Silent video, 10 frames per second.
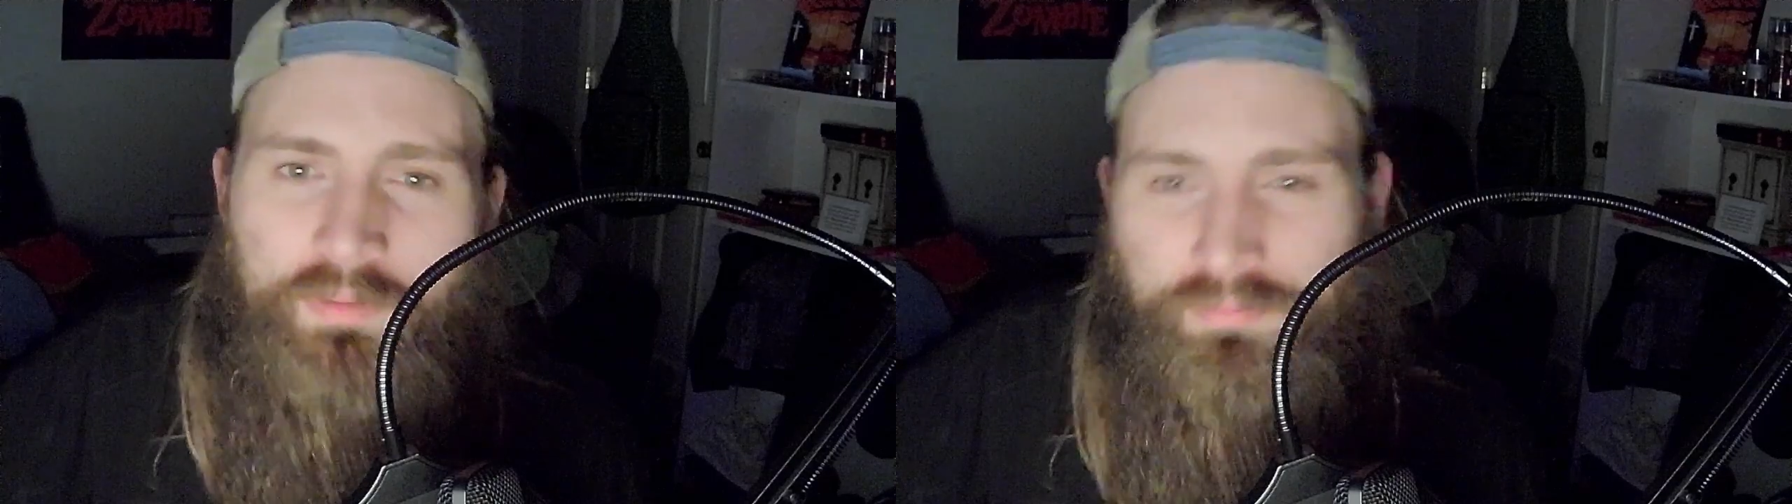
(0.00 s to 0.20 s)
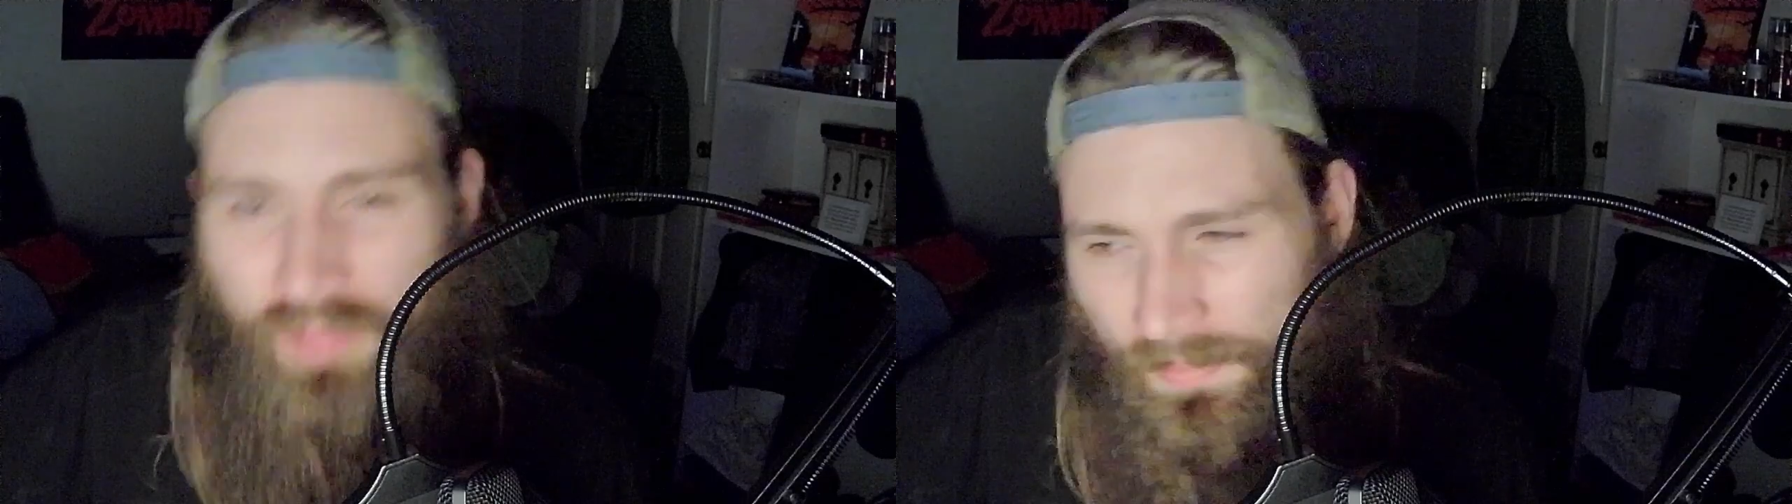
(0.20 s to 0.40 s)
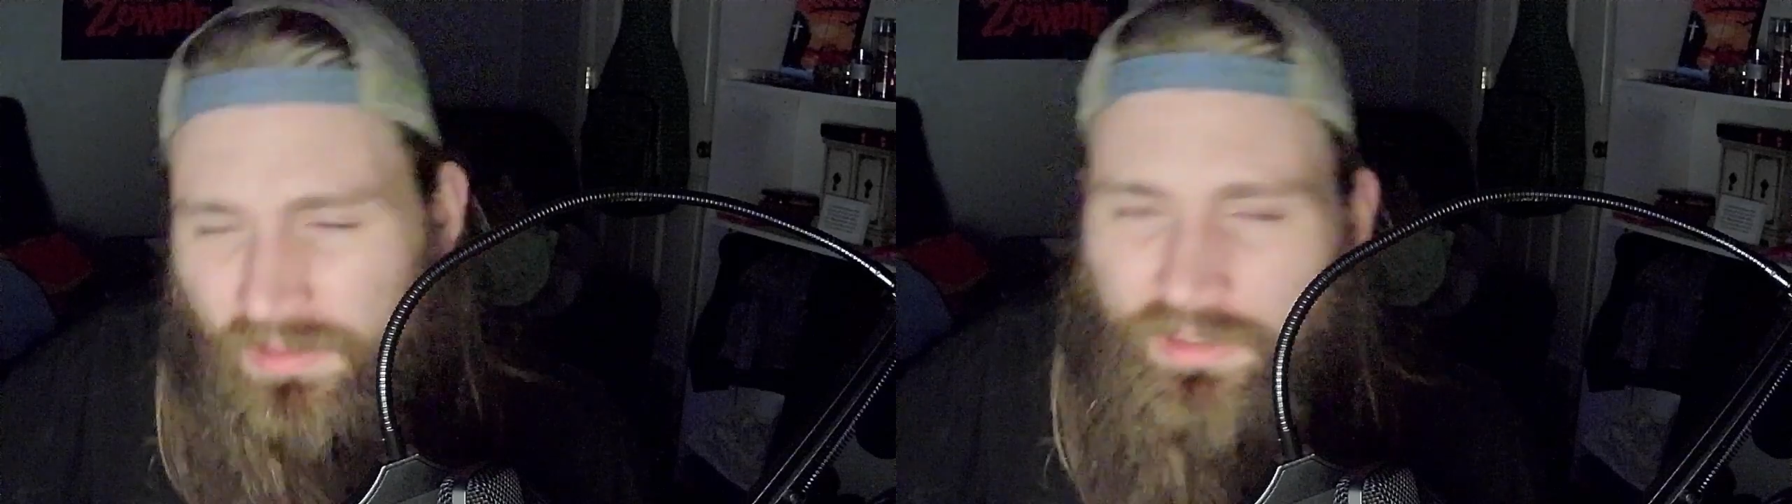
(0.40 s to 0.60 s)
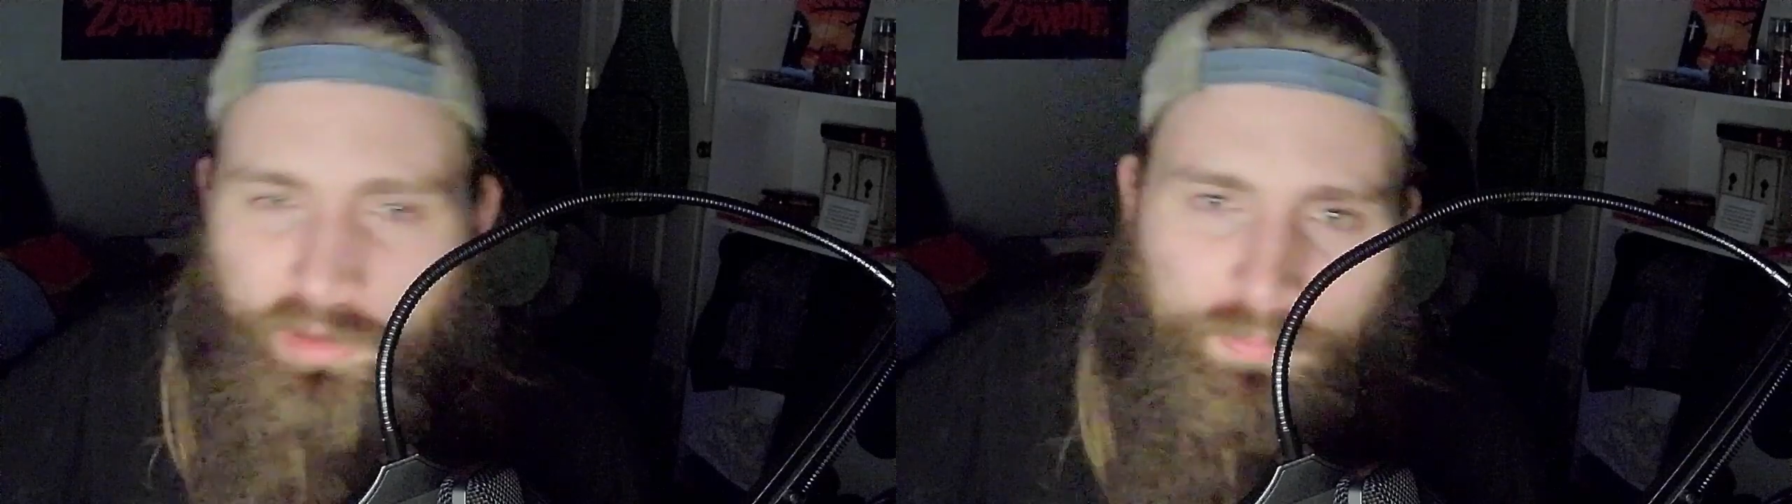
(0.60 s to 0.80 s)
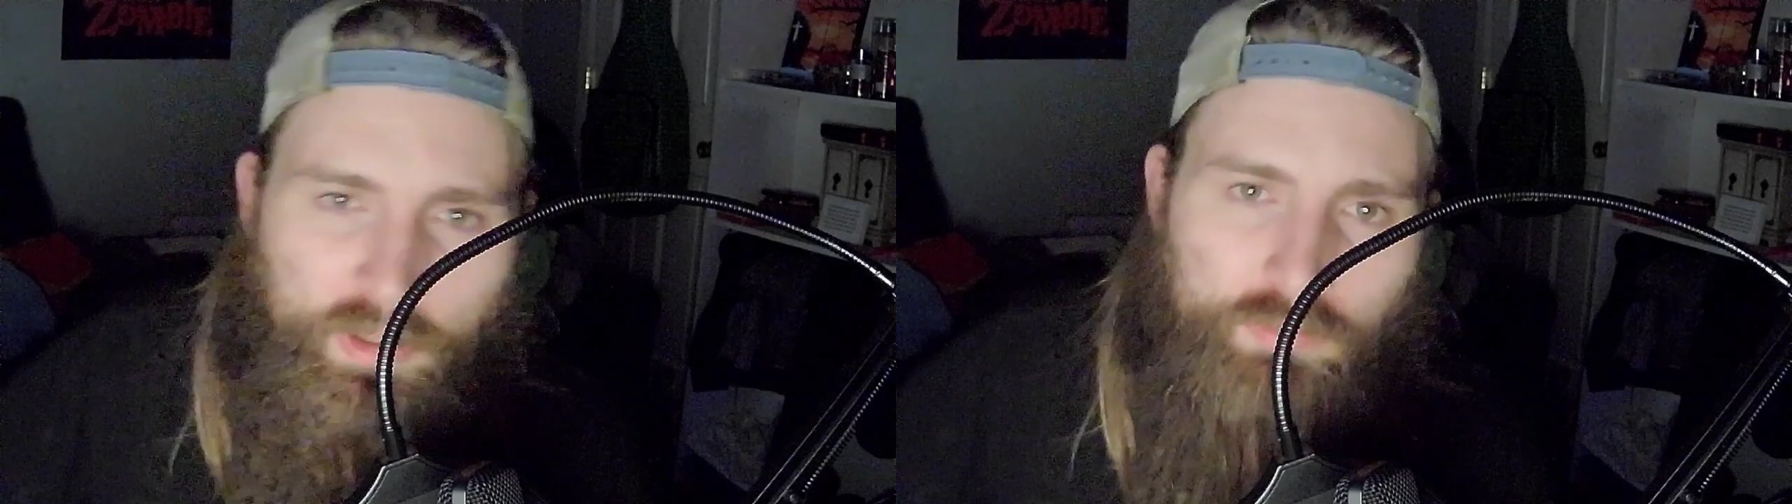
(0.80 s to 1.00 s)
maybe a
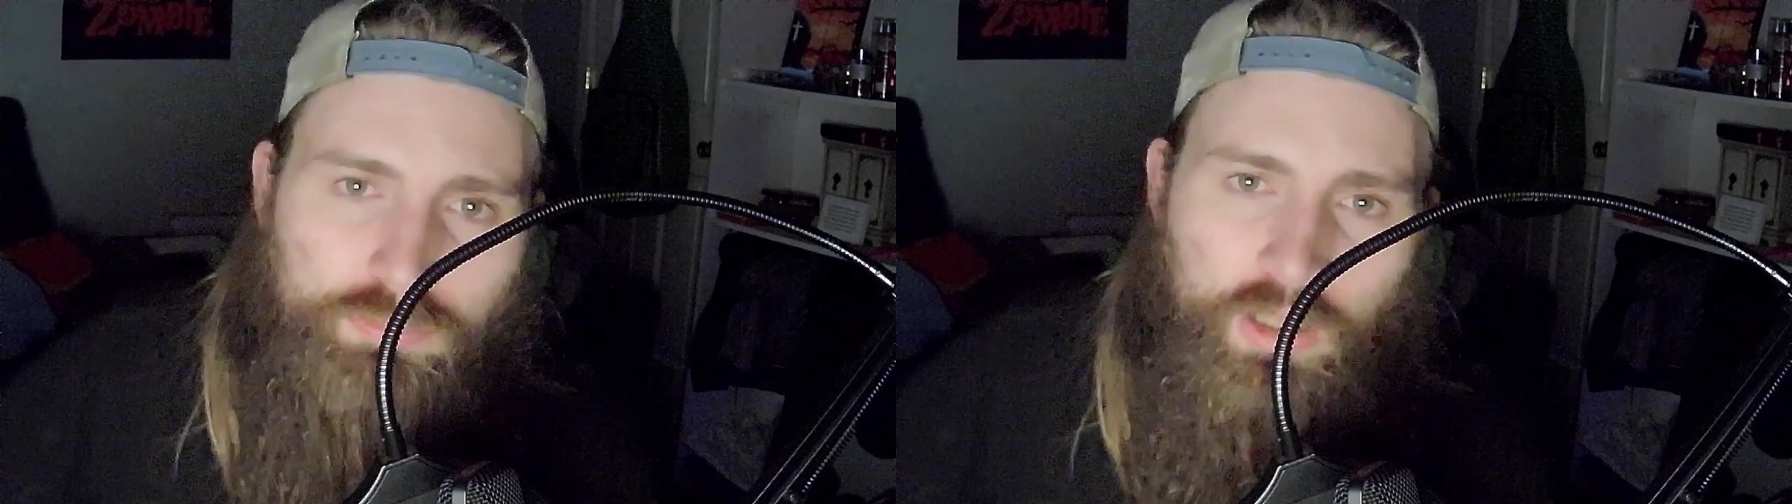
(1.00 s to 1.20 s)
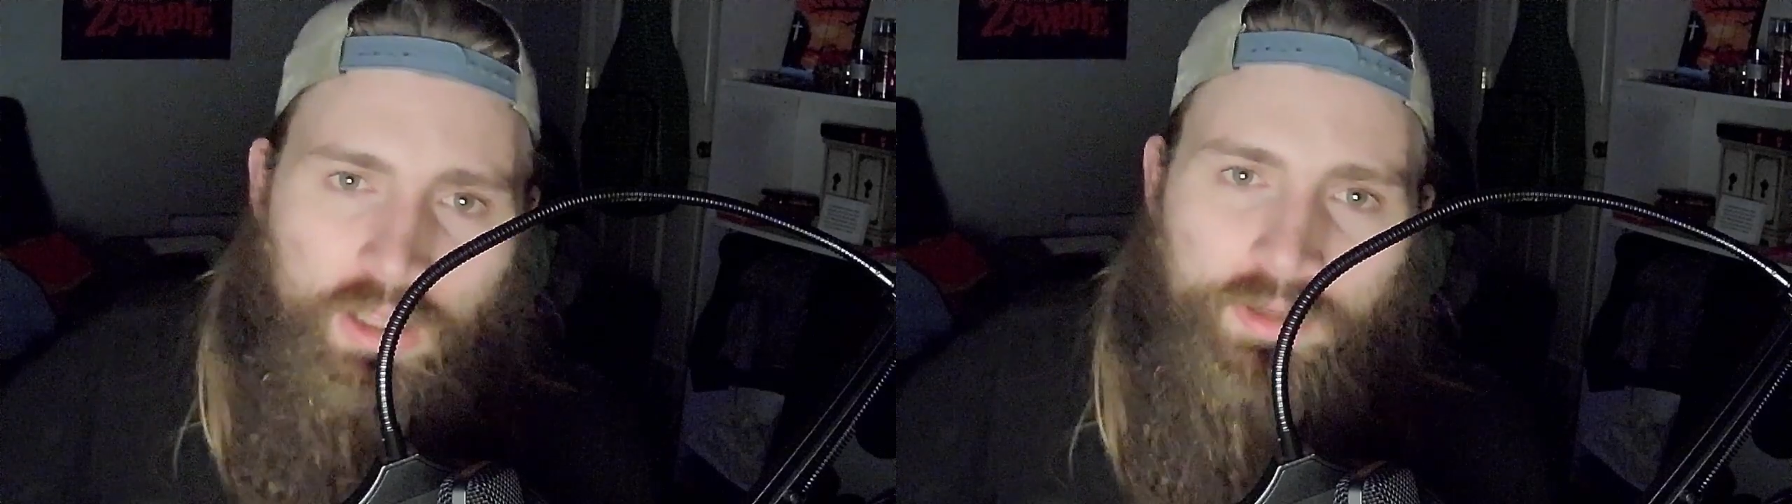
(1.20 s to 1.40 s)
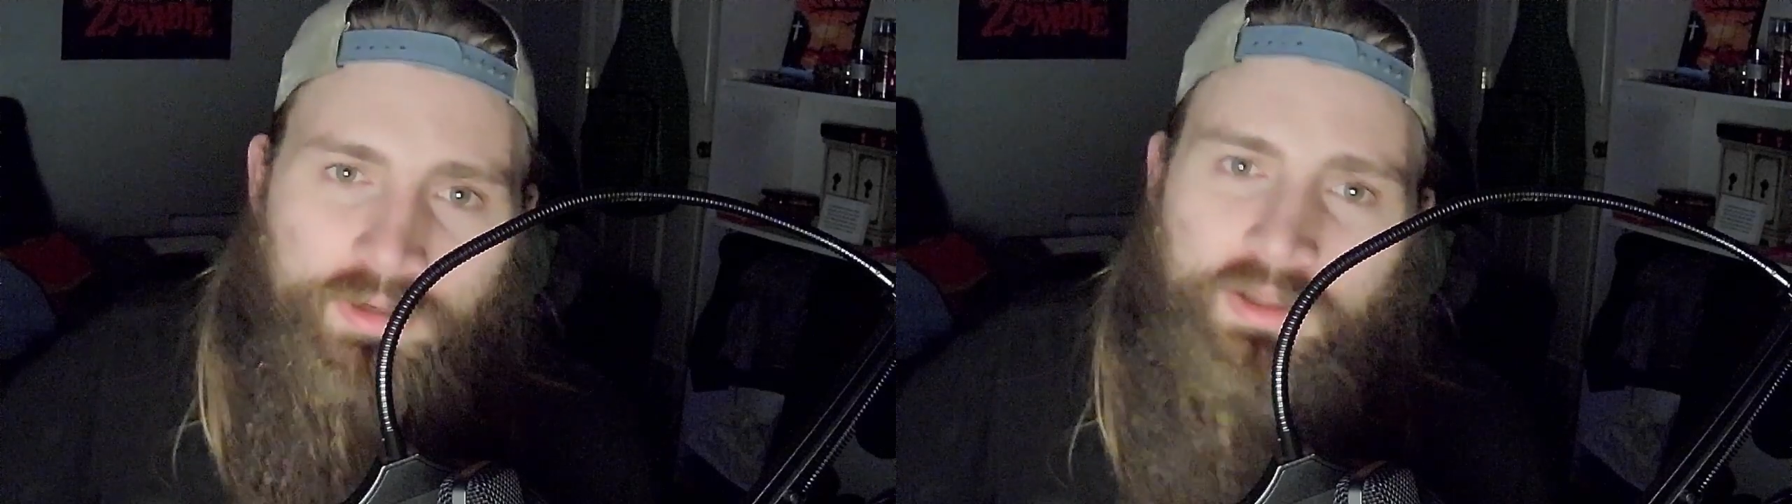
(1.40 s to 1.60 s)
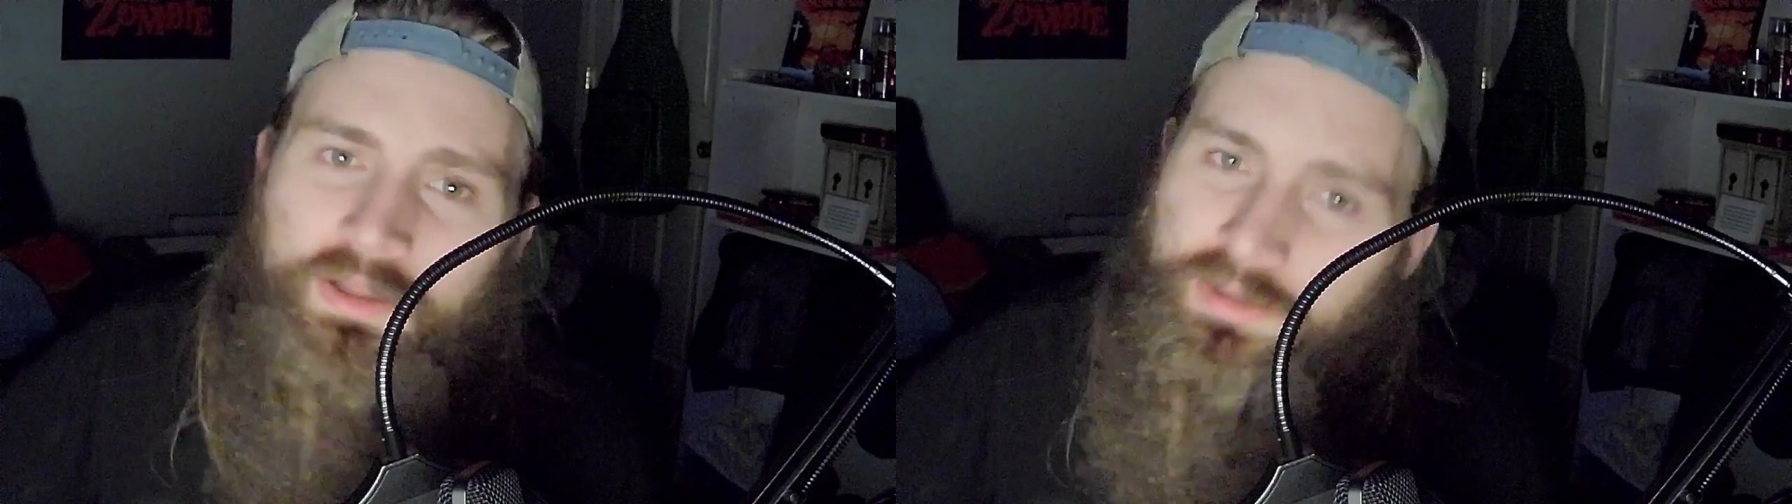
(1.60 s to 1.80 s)
little bit of blood,